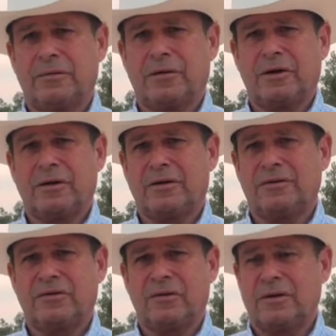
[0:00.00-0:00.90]
the making of
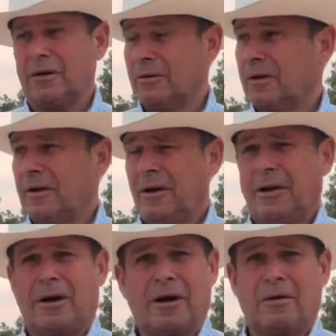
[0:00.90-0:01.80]
this video.
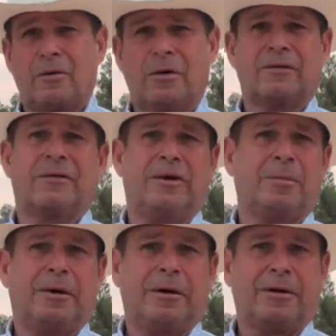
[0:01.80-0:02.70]
I don't work for
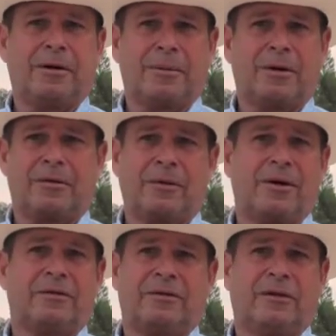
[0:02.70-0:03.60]
anybody. I'm not
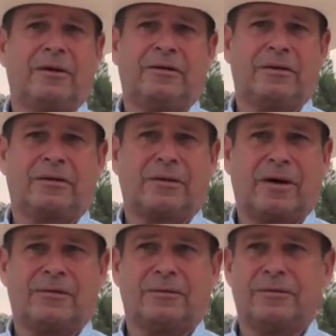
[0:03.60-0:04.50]
trying to sell FX
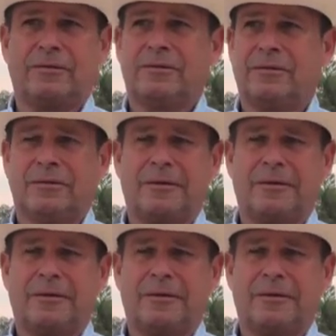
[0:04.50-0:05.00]
rifles.